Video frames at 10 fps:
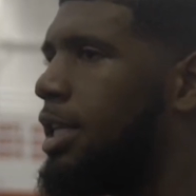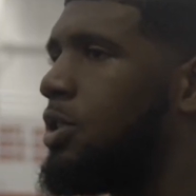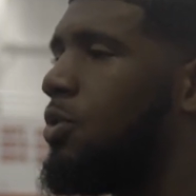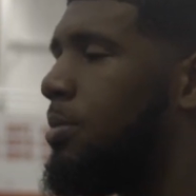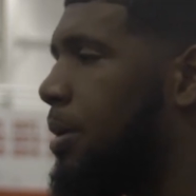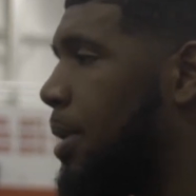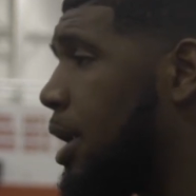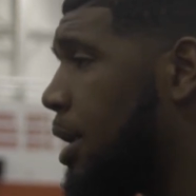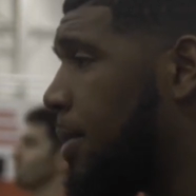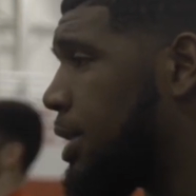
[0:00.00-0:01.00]
I just want to be
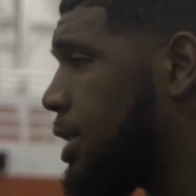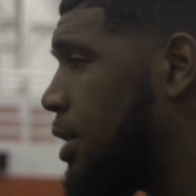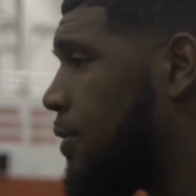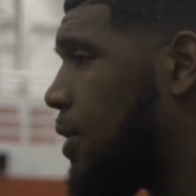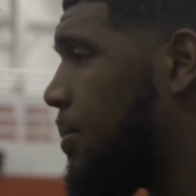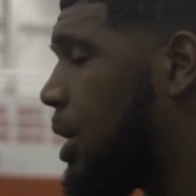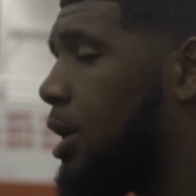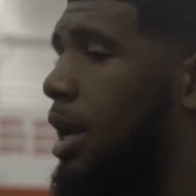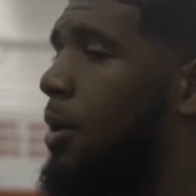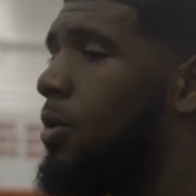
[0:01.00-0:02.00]
better than myself, better
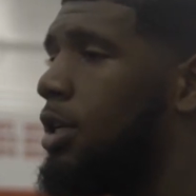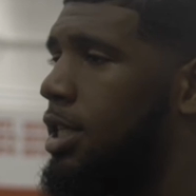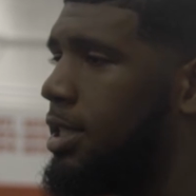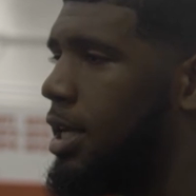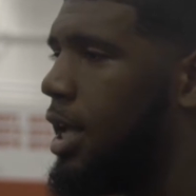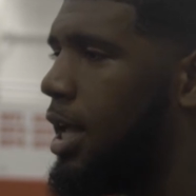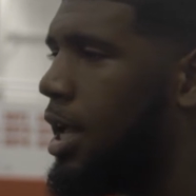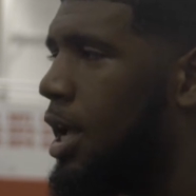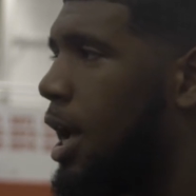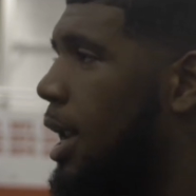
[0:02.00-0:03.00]
than I was yesterday, and
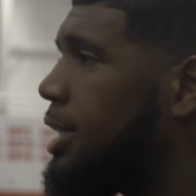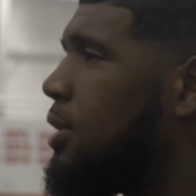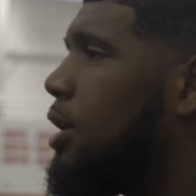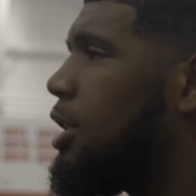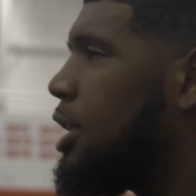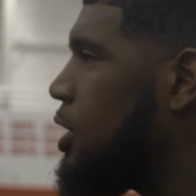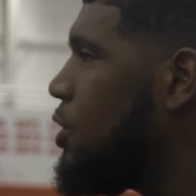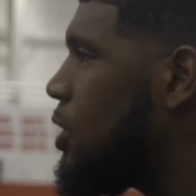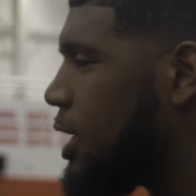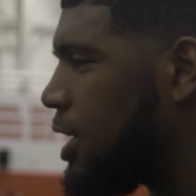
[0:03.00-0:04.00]
that's a hard thing to
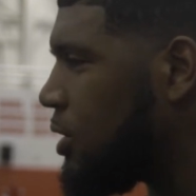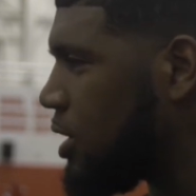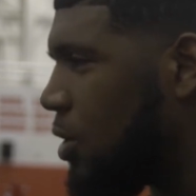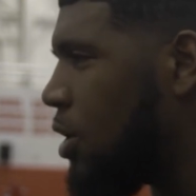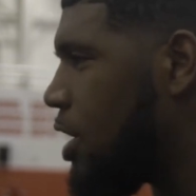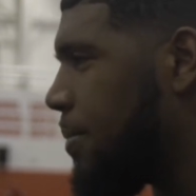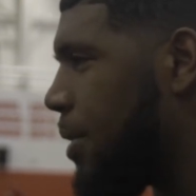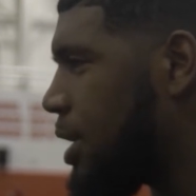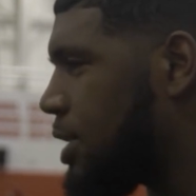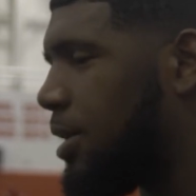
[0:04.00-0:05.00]
do because I go so hard at practice.